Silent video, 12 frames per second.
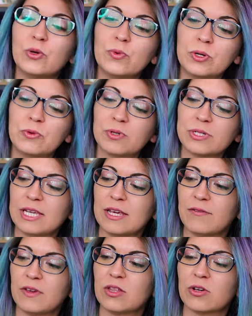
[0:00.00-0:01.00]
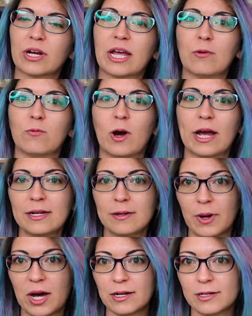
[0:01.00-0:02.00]
you would receive either a white
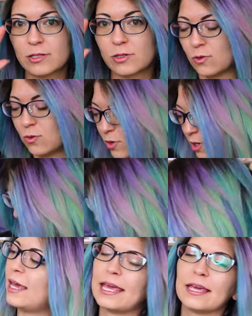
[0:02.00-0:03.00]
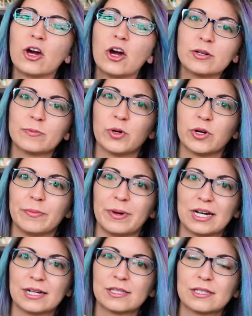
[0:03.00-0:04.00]
box or a cardboard
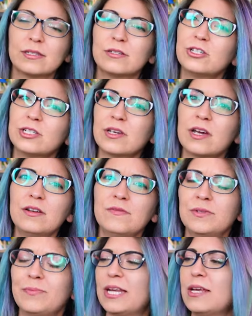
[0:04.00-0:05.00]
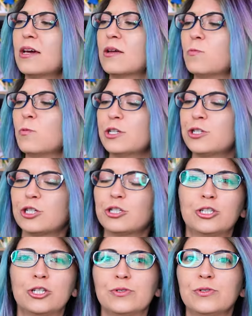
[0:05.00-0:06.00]
box, just kind of depending on which
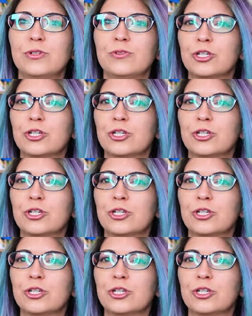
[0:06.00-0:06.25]
shoes you